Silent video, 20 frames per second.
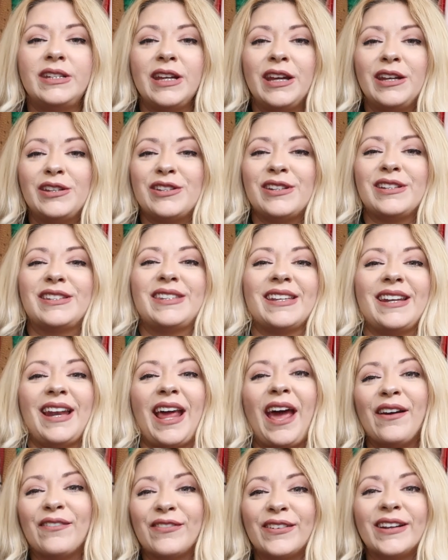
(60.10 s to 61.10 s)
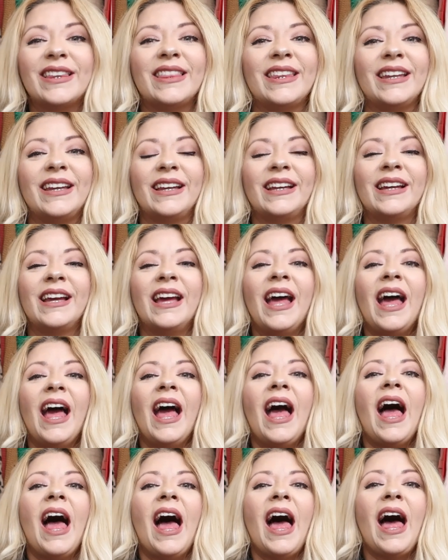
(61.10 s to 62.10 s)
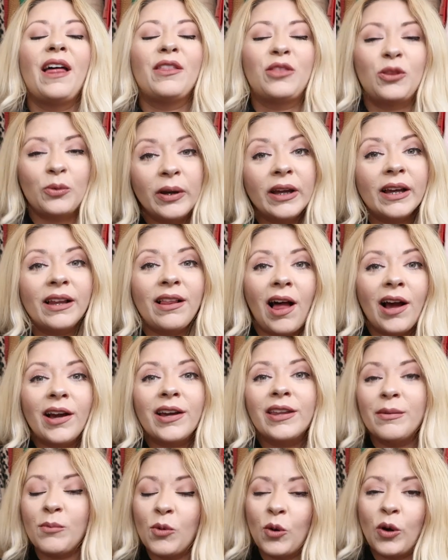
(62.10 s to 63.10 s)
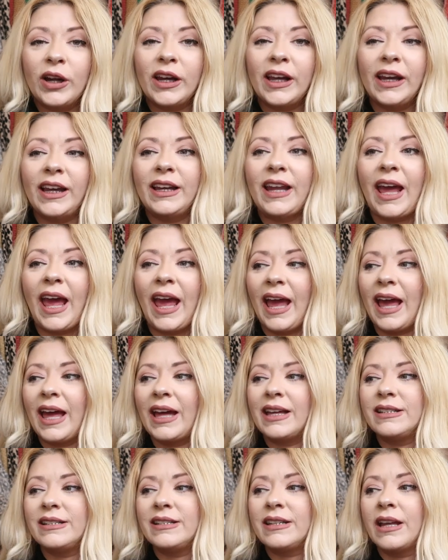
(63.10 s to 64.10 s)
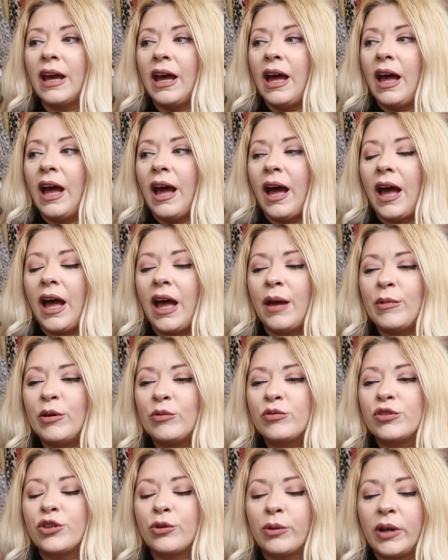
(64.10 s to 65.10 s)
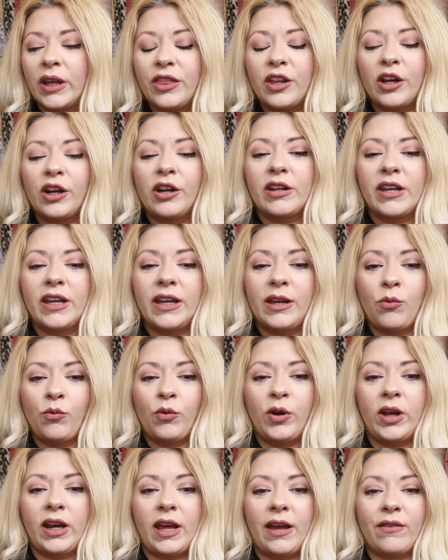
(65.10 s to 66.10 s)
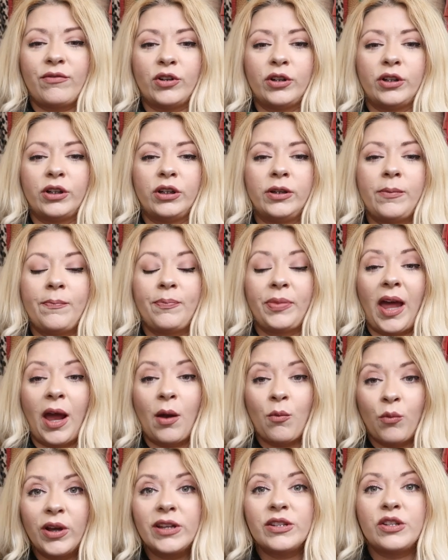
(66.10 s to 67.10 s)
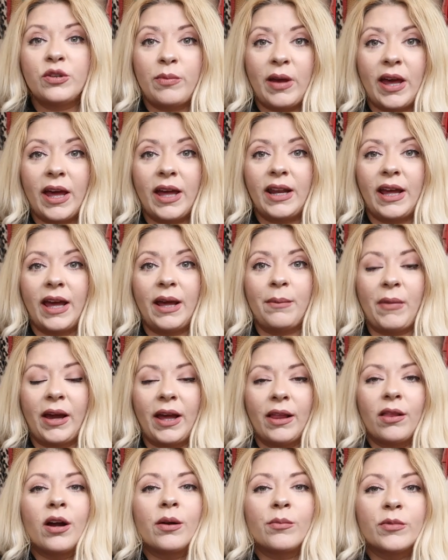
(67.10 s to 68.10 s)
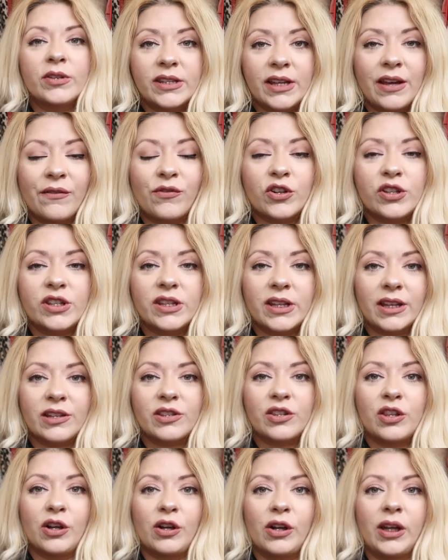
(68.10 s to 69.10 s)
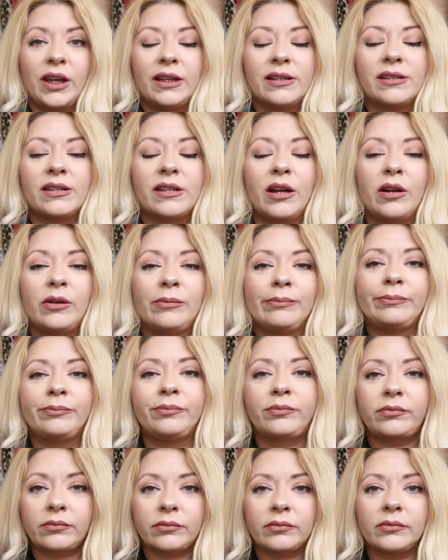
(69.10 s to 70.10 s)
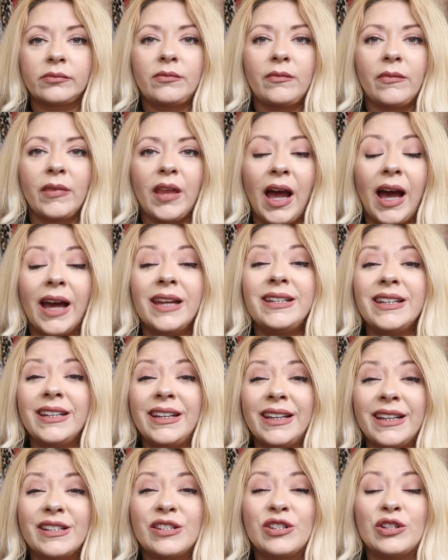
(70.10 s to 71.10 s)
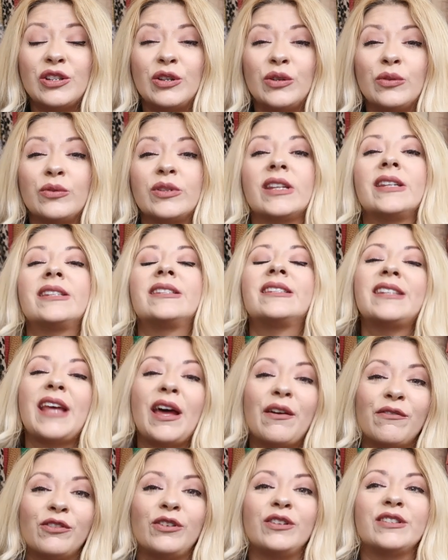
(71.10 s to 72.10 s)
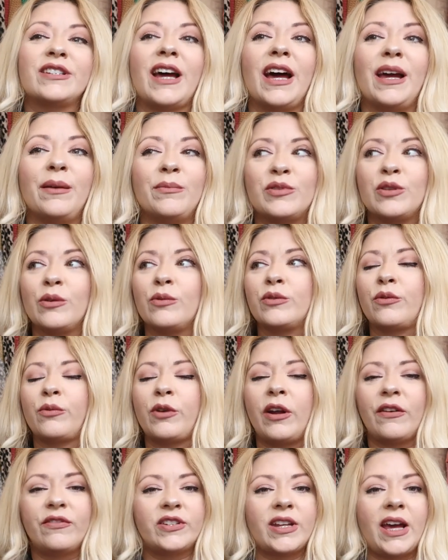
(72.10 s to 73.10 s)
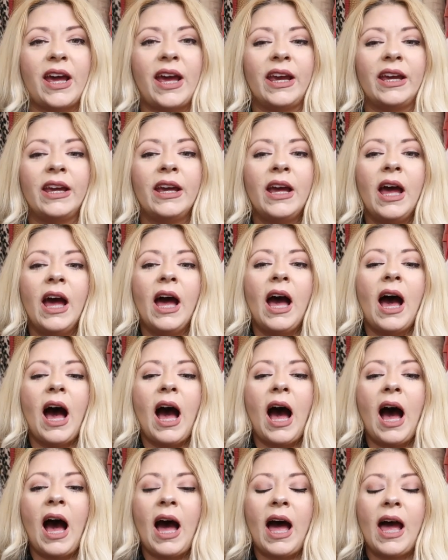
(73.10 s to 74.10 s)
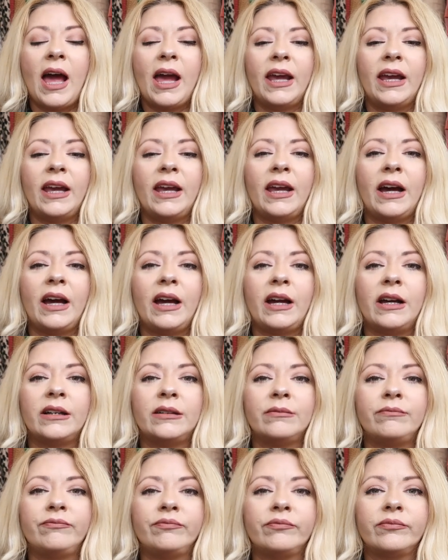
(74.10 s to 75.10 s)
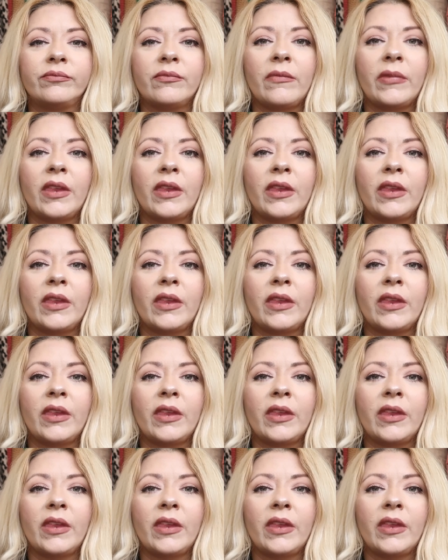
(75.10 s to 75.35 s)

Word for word: dishes and everything at 3 o'clock in the morning and um, it was 3.30 whenever I went to bed and my alarm was set for 6.30. So I did hit snooze several times. So it was a rough day. I um,